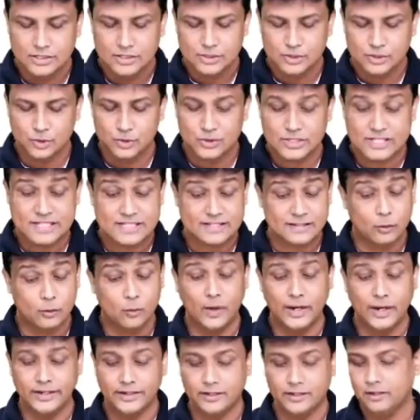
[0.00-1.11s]
So
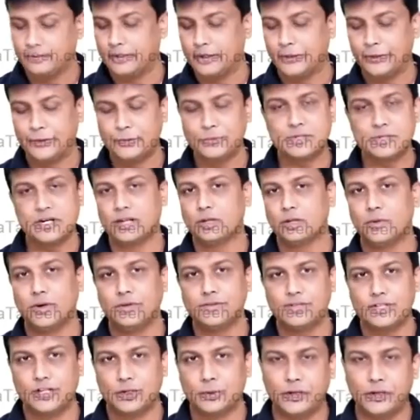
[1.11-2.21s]
cervical myotomes are the one
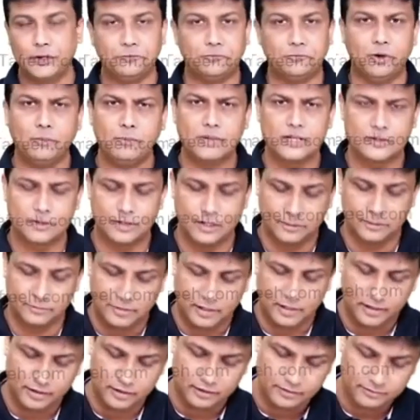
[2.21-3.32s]
which are going to form muscular
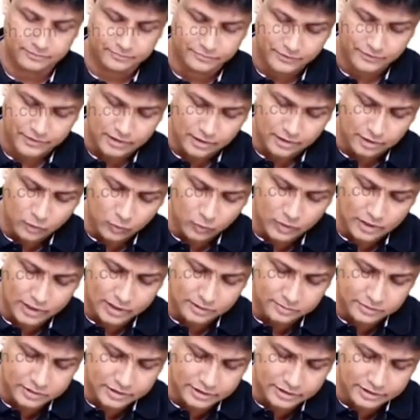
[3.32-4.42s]
part.
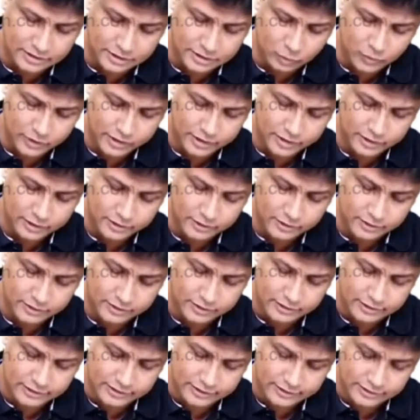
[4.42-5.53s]
Welcome to the third one here.
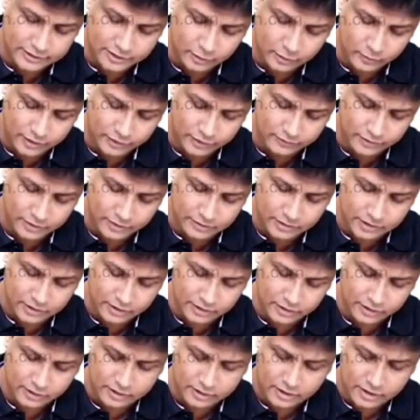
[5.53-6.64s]
The third one will be
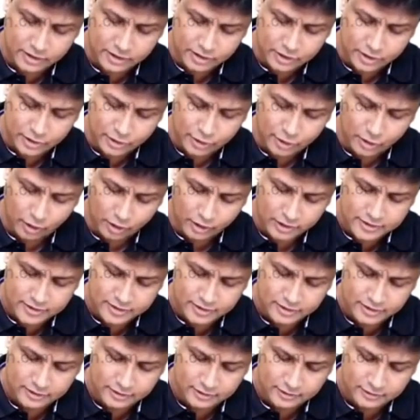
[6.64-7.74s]
the
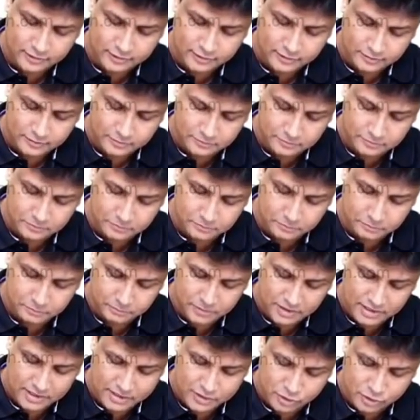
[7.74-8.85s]
dorsal
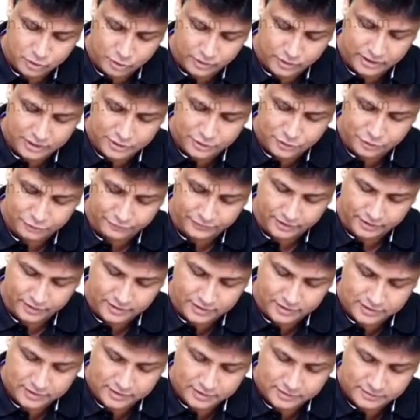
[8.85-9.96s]

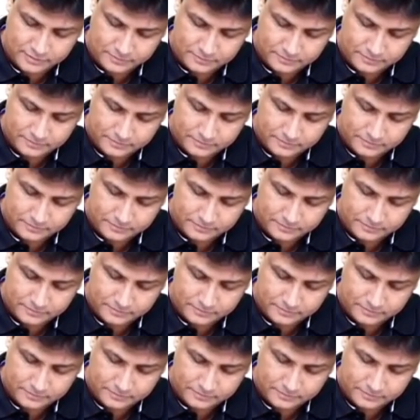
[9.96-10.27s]
mesoesophagus.